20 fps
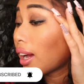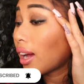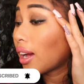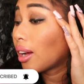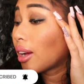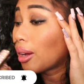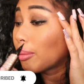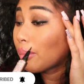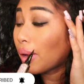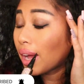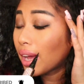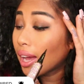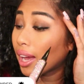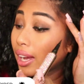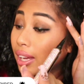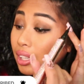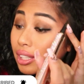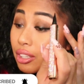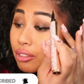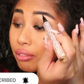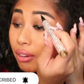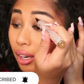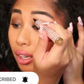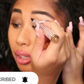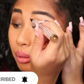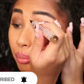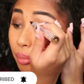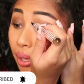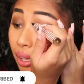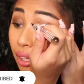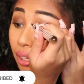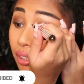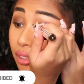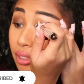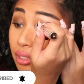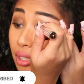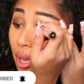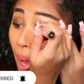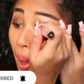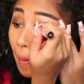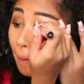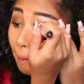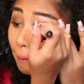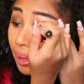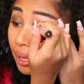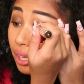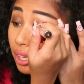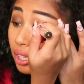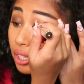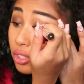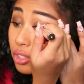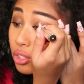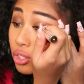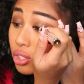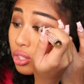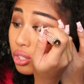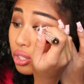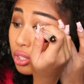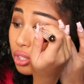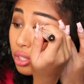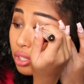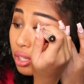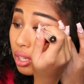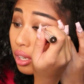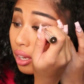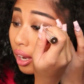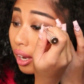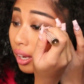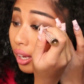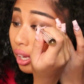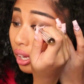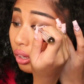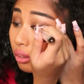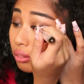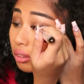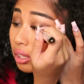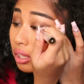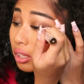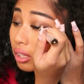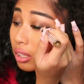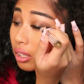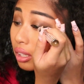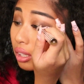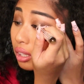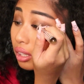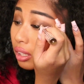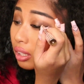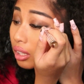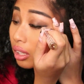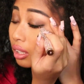I highly recommend Bench Accounting.